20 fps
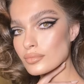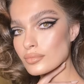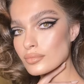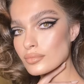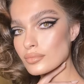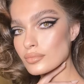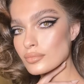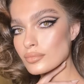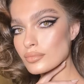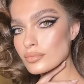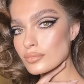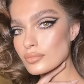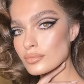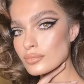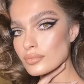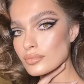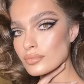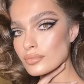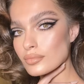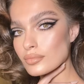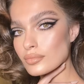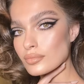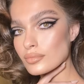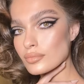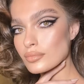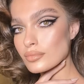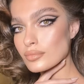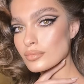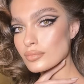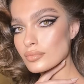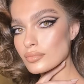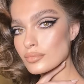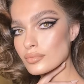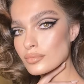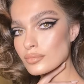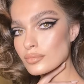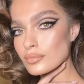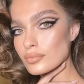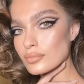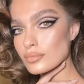feel. I wanted to go really
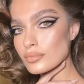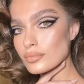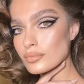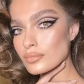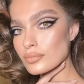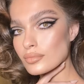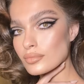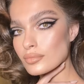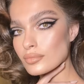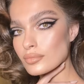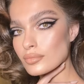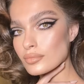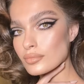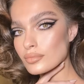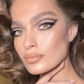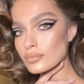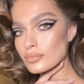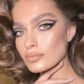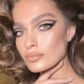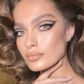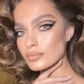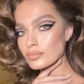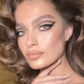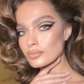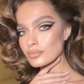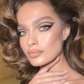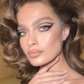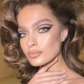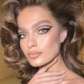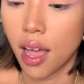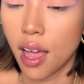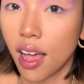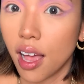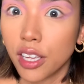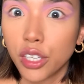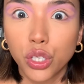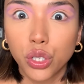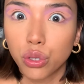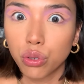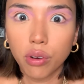bold, so I'm gonna use
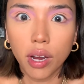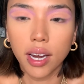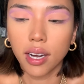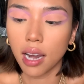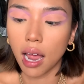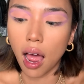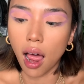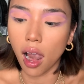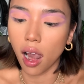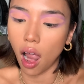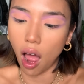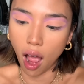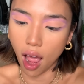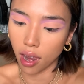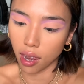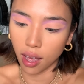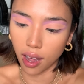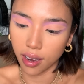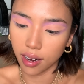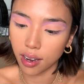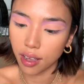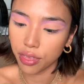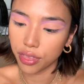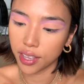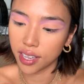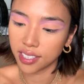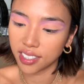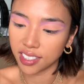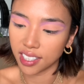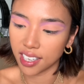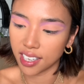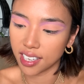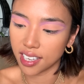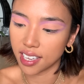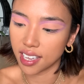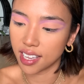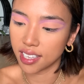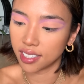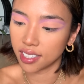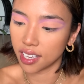straight eyeliner. This
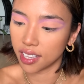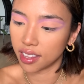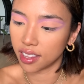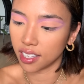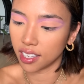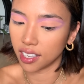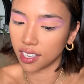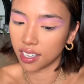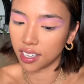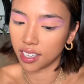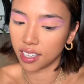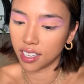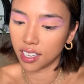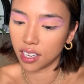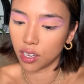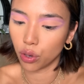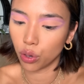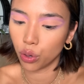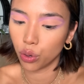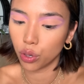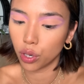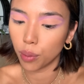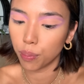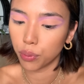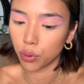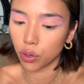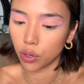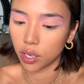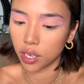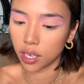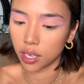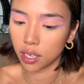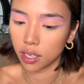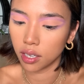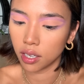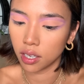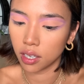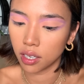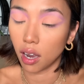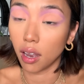is the Huda
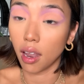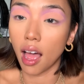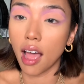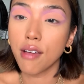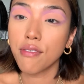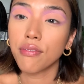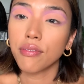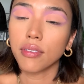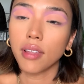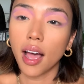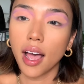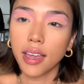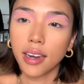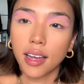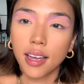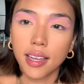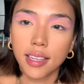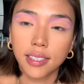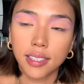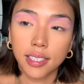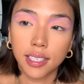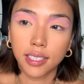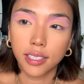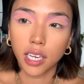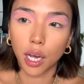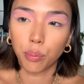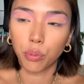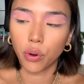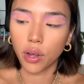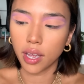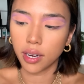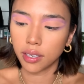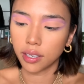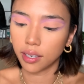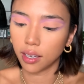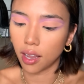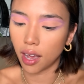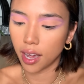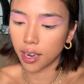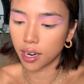Beauty Life Liner. It's the double-ended
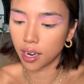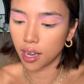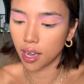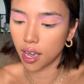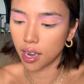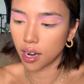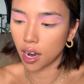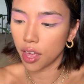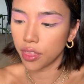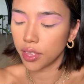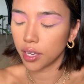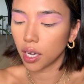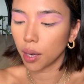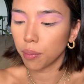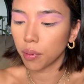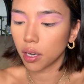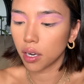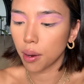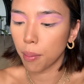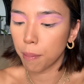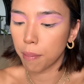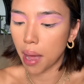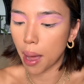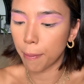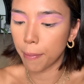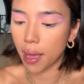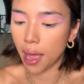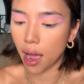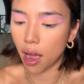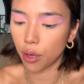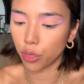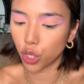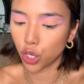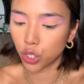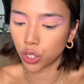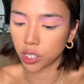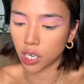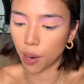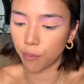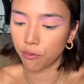liner, and I think I'm gonna map out the
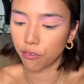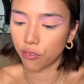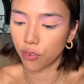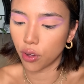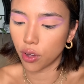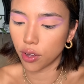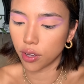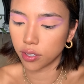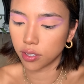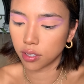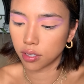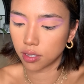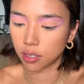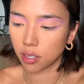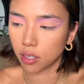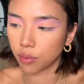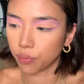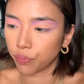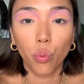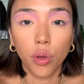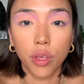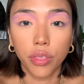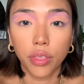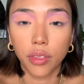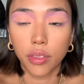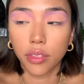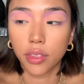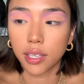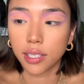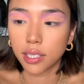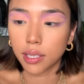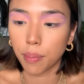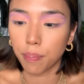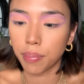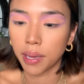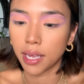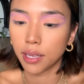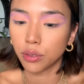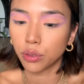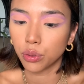shape first with this
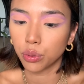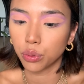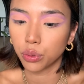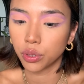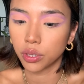pencil